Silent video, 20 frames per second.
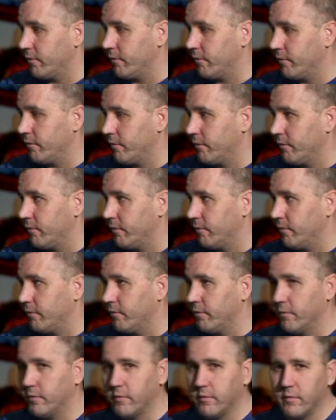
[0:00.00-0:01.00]

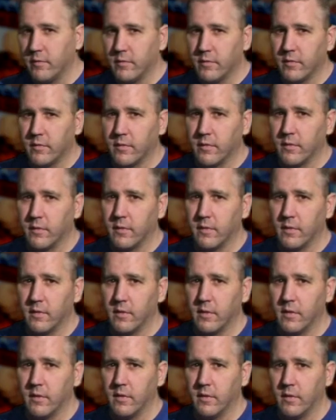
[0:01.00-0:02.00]

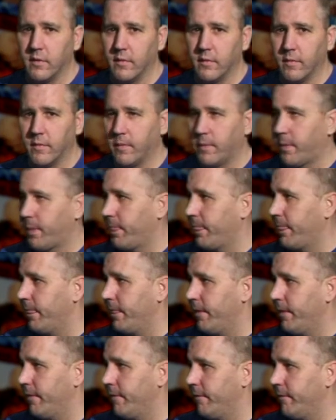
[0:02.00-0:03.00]

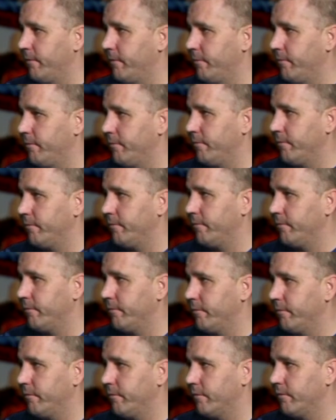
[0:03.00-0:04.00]

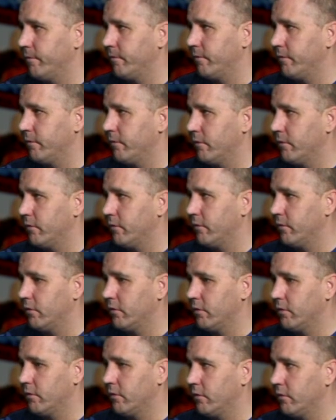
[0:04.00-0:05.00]

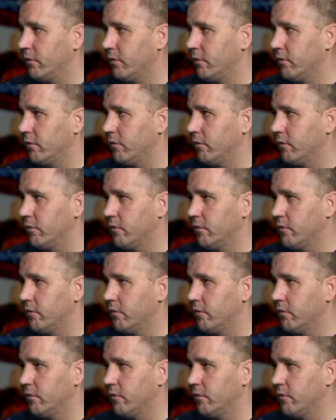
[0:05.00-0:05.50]
[no speech]